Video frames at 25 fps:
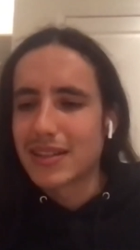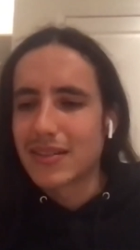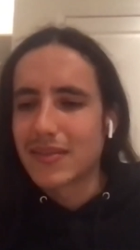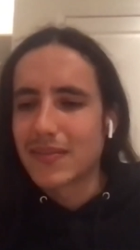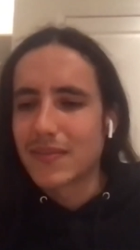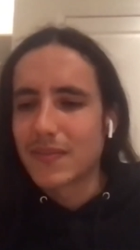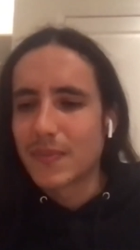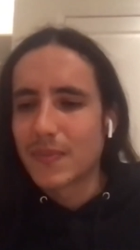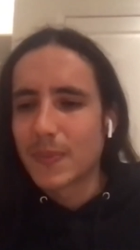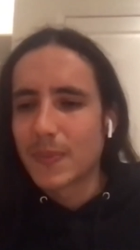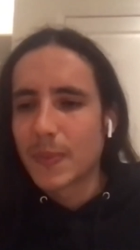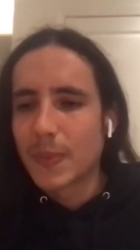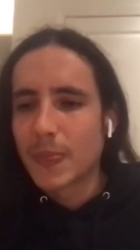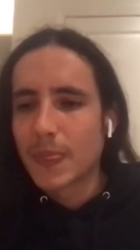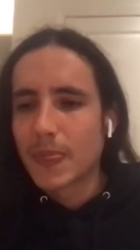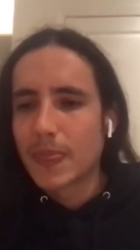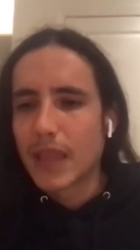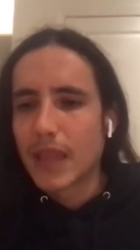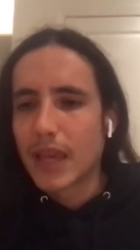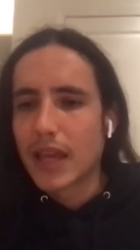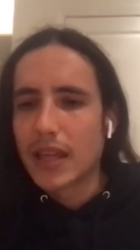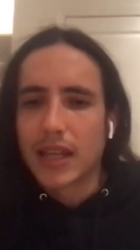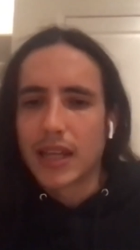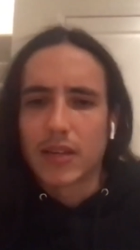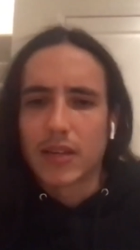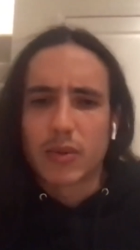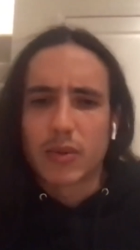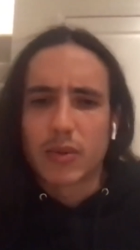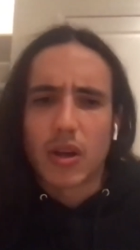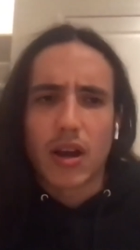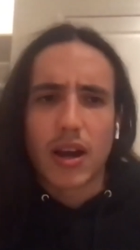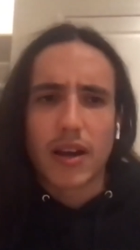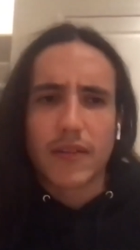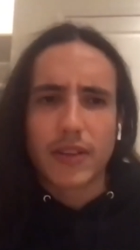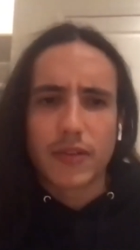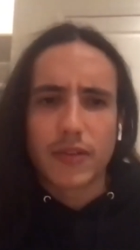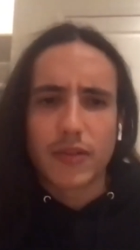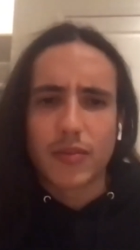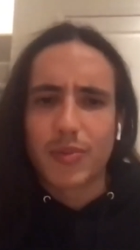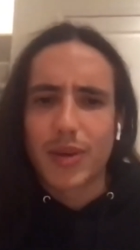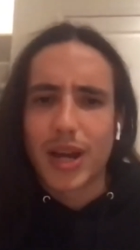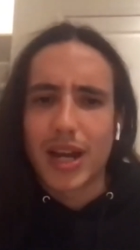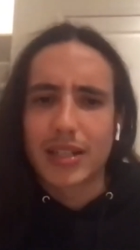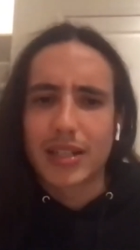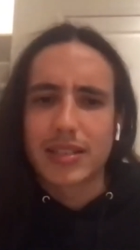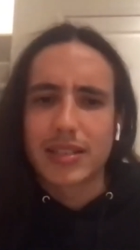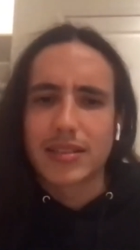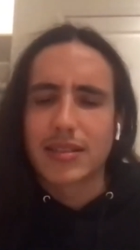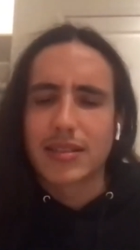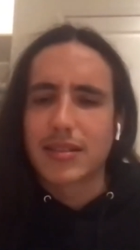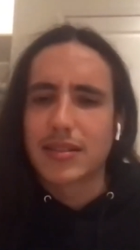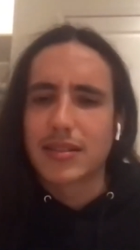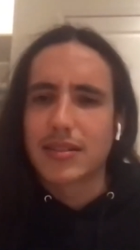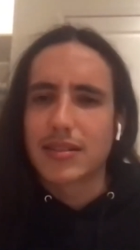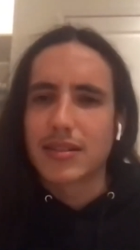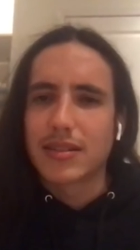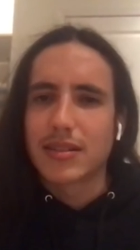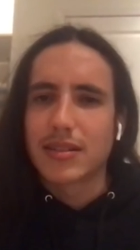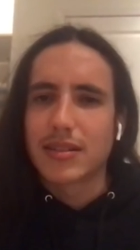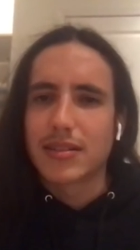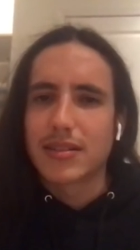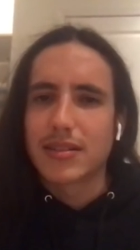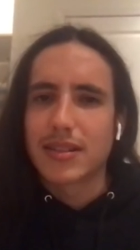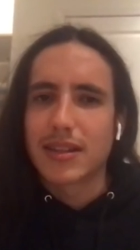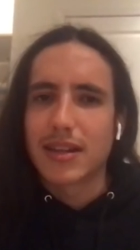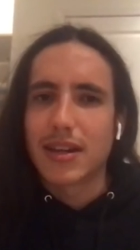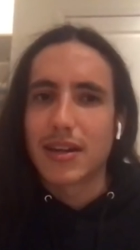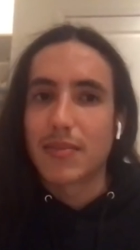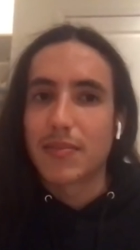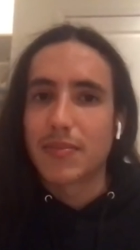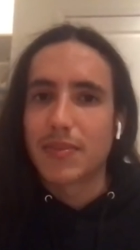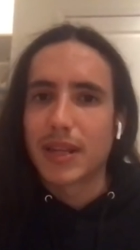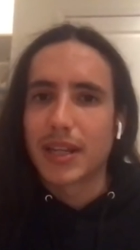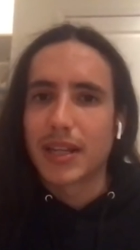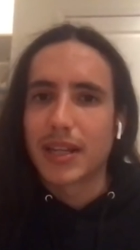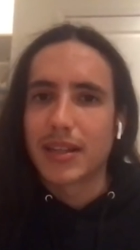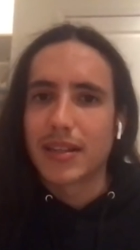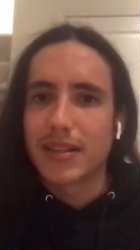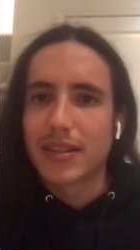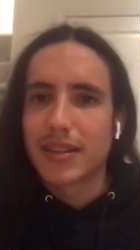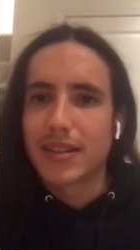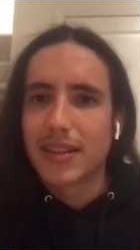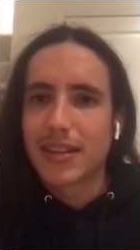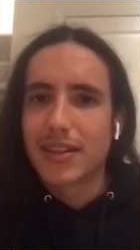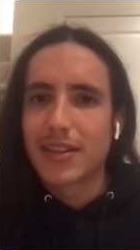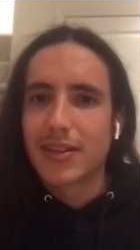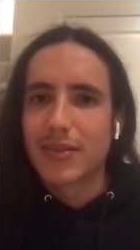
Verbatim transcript: Um, and like we all have different practices to to help like